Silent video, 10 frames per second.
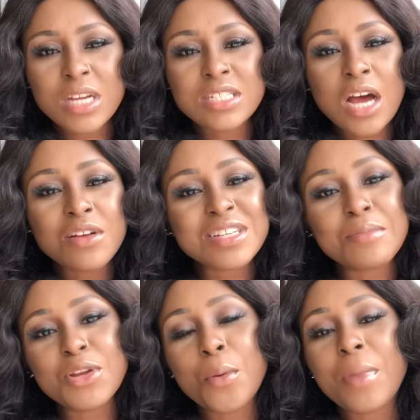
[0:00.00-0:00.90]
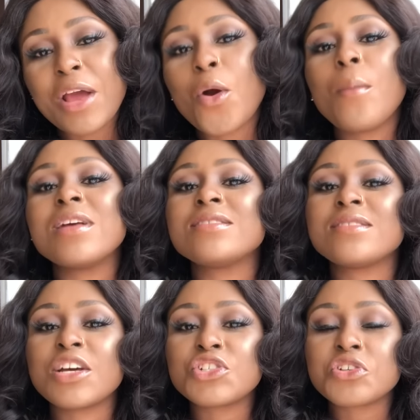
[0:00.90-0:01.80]
down there below my comment
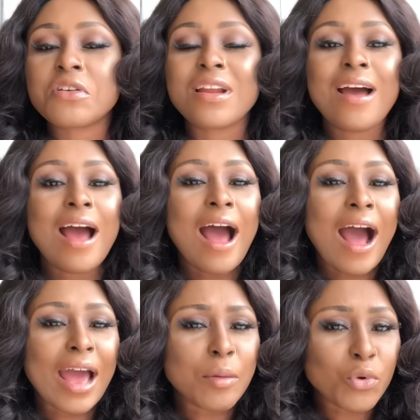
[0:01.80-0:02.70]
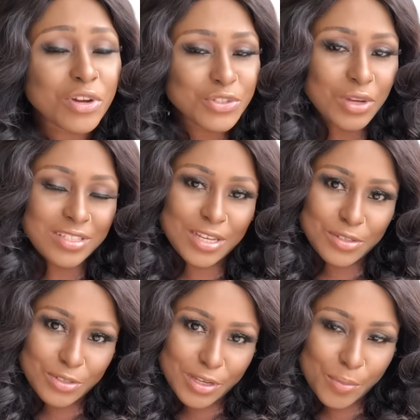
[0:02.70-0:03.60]
section. I am going to
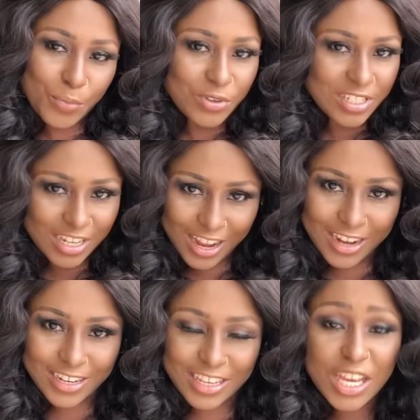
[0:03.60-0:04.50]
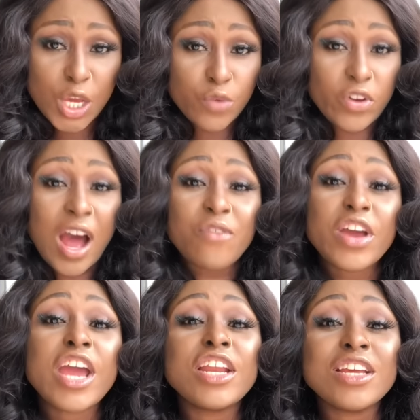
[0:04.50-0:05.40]
attend to them personally. If you have
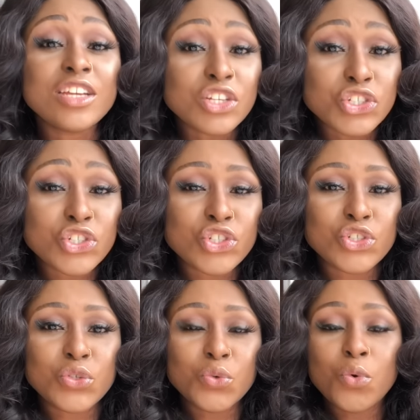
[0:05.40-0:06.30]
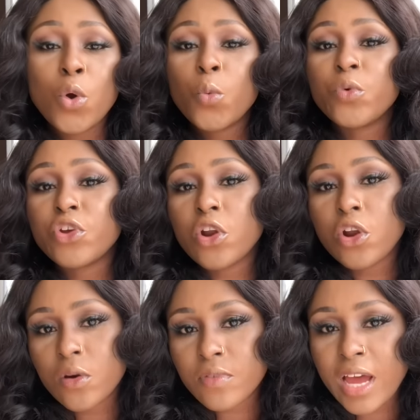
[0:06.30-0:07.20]
any issue with your
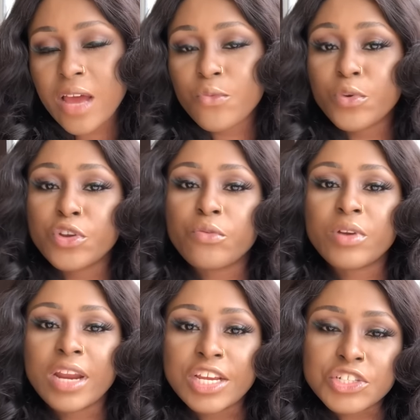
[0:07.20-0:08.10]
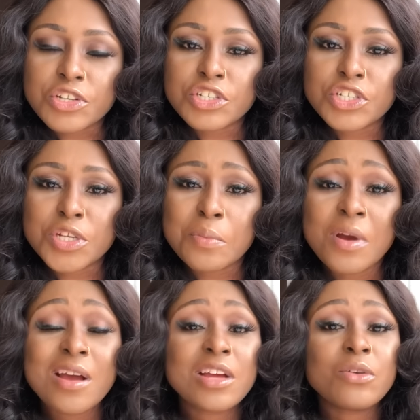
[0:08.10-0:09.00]
love life, with your relationship,
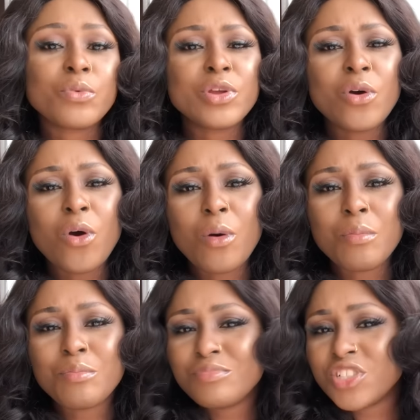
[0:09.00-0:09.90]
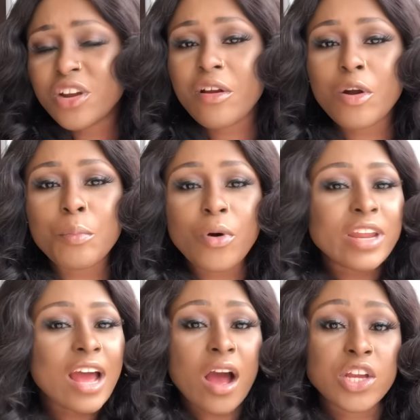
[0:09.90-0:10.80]
with your general
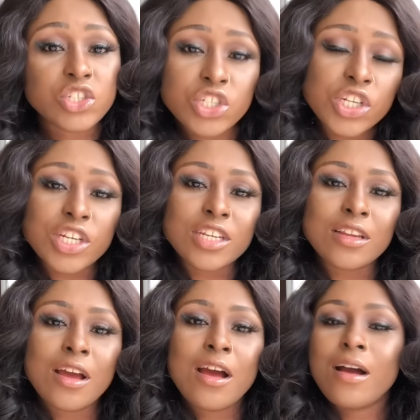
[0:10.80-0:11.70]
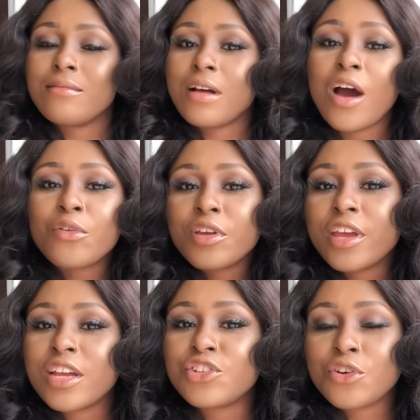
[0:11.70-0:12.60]
body hygiene, how to
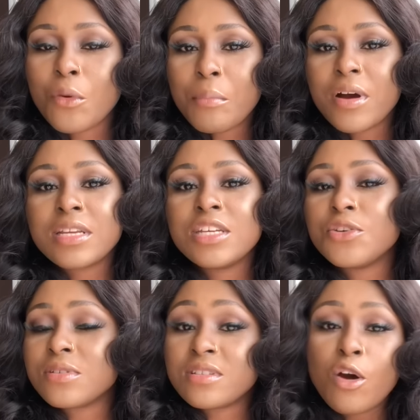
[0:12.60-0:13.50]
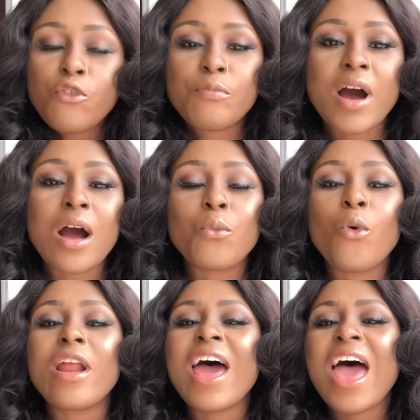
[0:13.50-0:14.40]
get your body, yourself back,
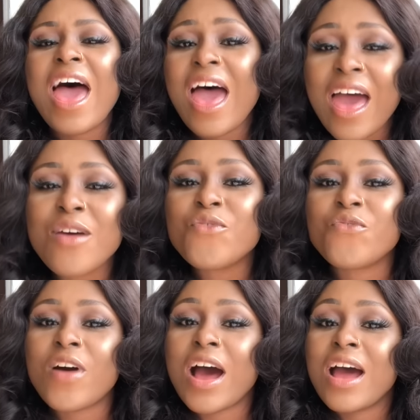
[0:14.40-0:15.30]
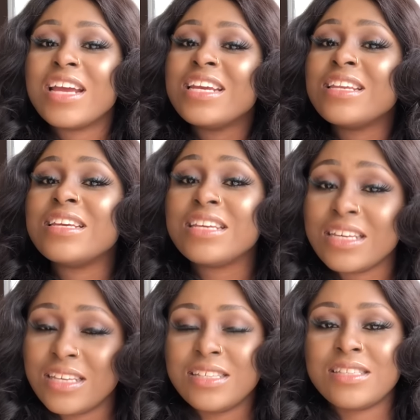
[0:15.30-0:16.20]
whatever it
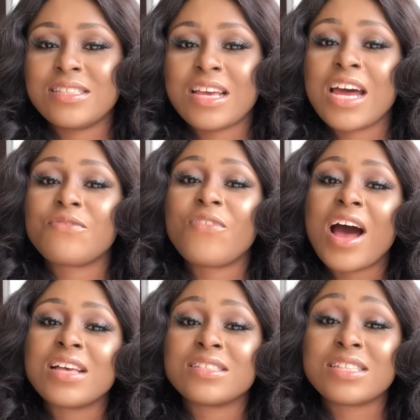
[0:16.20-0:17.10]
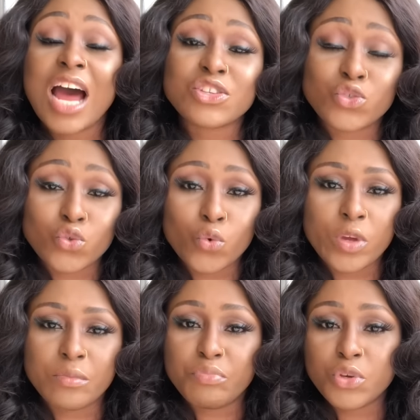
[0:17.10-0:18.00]
is, as far as it has to do
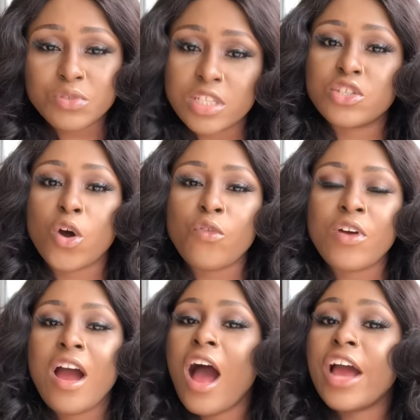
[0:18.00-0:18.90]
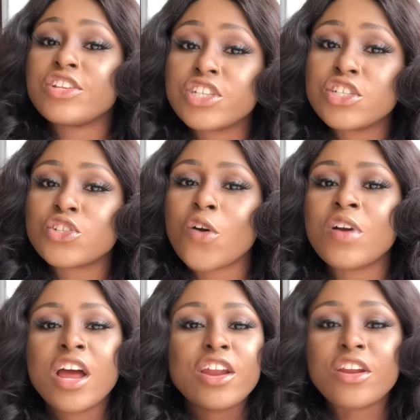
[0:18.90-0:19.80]
with beauty stuff, hygiene stuff,
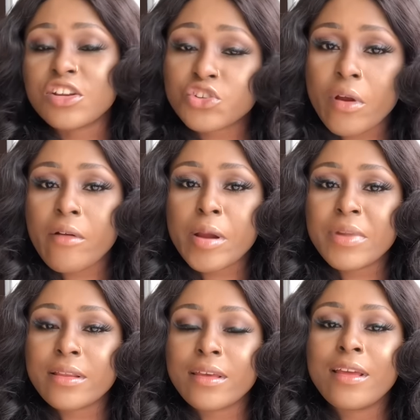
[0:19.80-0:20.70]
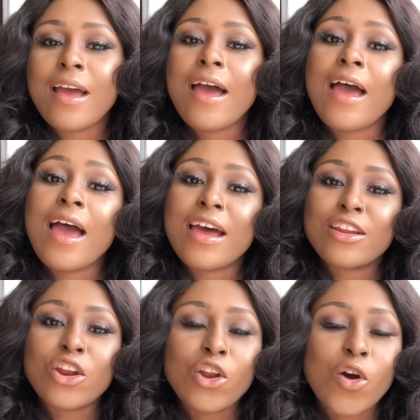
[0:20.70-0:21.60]
natural remedy, and
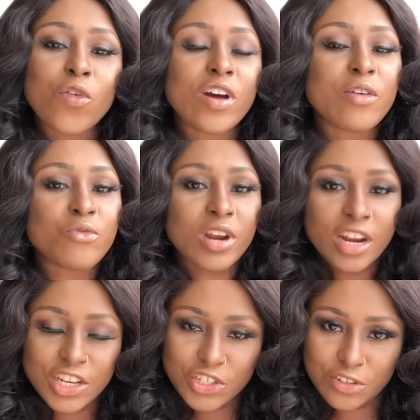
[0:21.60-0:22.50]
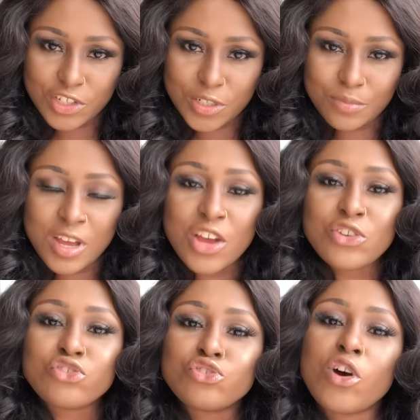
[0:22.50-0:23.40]
love and relationship,
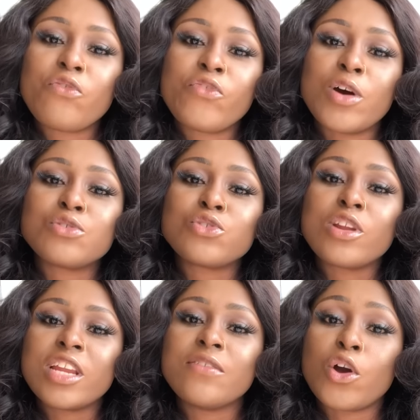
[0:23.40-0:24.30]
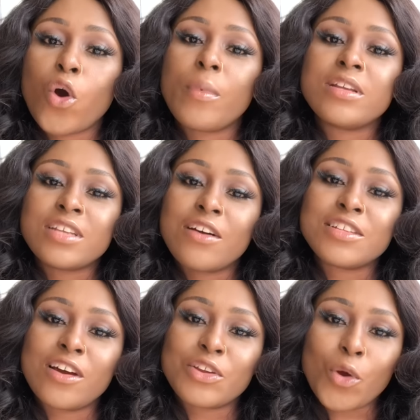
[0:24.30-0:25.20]
do not fail to leave a comment down
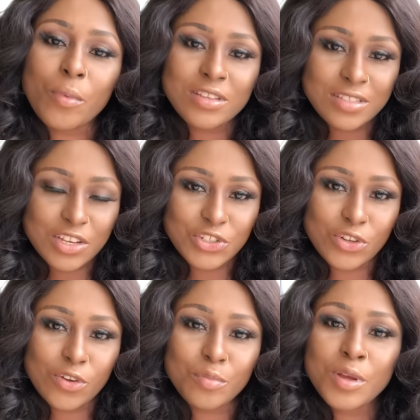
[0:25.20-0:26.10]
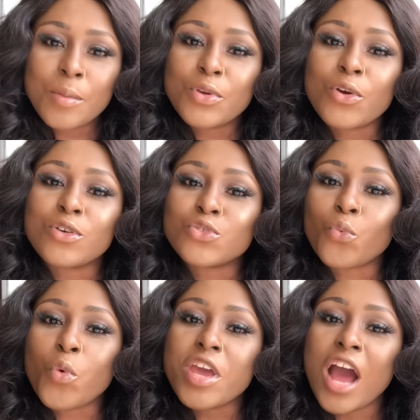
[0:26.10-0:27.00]
there in the comment section, because
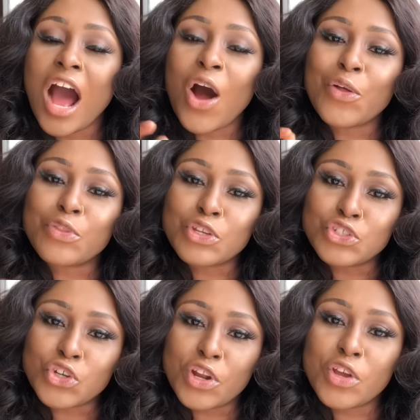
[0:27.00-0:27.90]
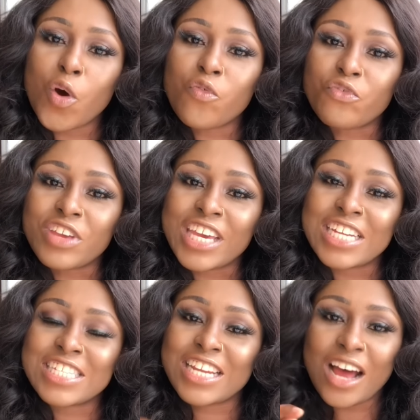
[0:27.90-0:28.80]
we are on the journey of
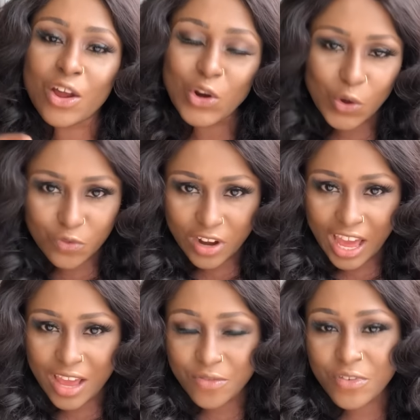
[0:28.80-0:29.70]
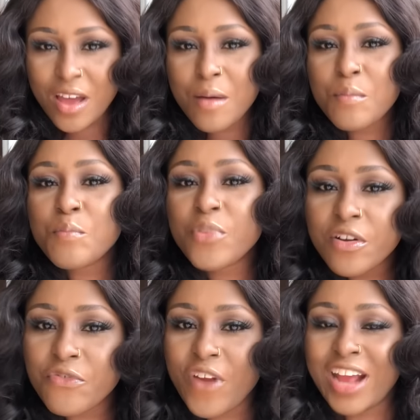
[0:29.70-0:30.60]
getting our love life
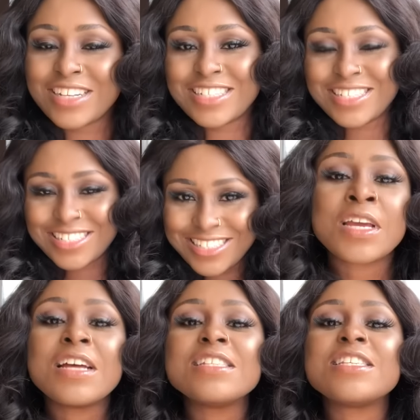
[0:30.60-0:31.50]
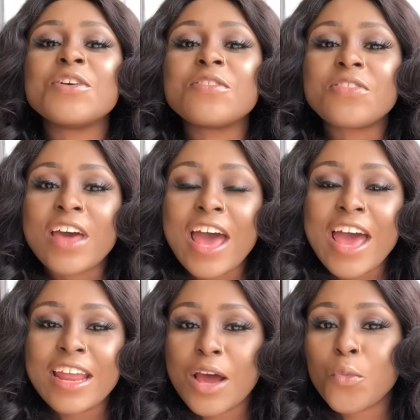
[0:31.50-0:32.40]
perfect. Till
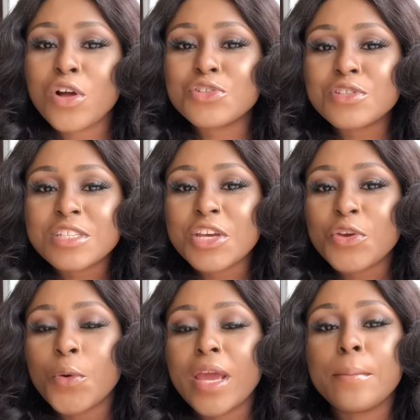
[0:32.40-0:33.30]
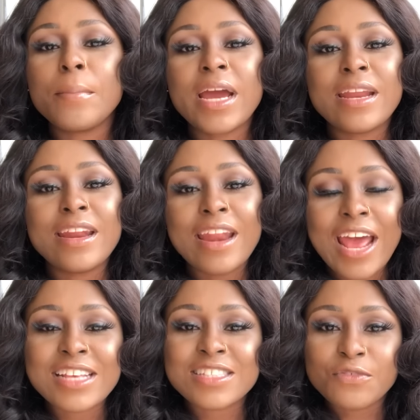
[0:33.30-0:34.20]
then, I want to see you in my
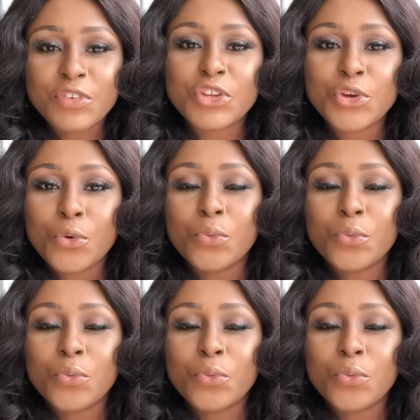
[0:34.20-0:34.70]
next video.